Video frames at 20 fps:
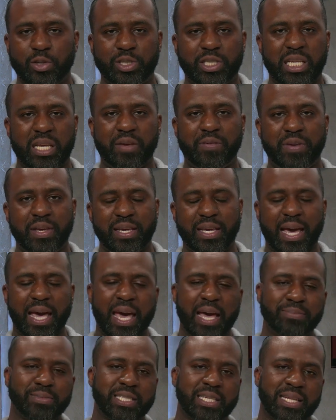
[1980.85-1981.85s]
TV
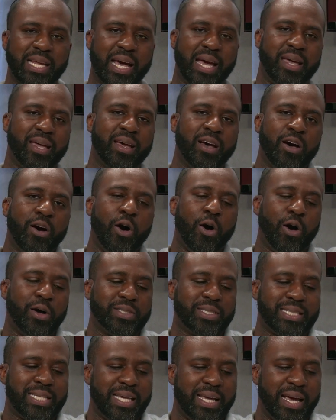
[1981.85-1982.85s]
game tonight
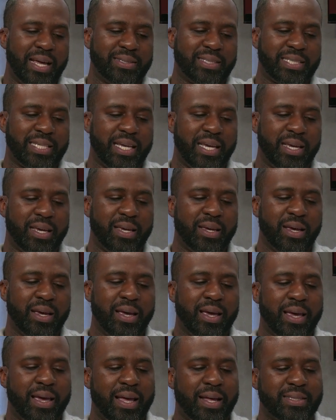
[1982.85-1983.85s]
on TNT,
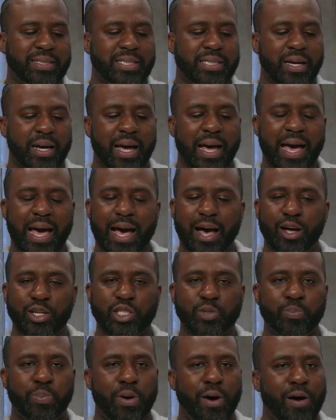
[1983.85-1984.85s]
it's a
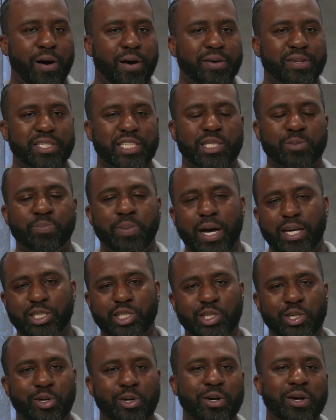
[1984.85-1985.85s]
House Party
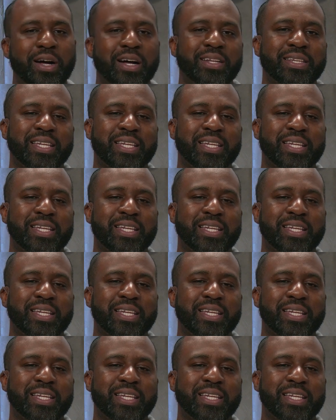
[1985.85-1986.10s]
special.